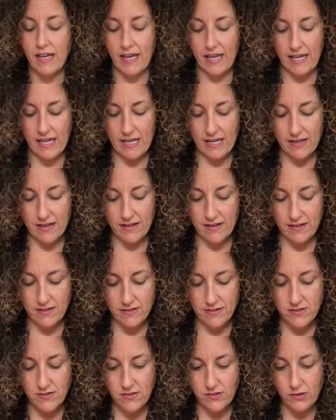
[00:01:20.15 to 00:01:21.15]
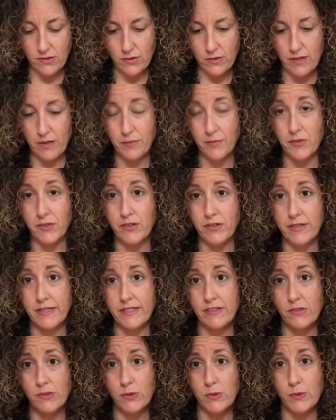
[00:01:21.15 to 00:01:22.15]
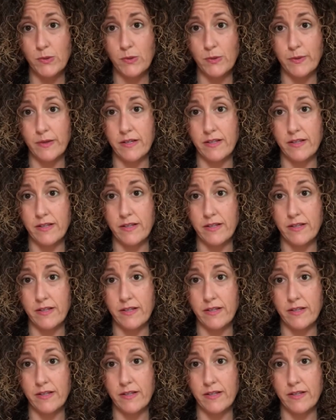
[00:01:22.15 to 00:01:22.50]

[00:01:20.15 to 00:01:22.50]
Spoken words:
And so I'm going to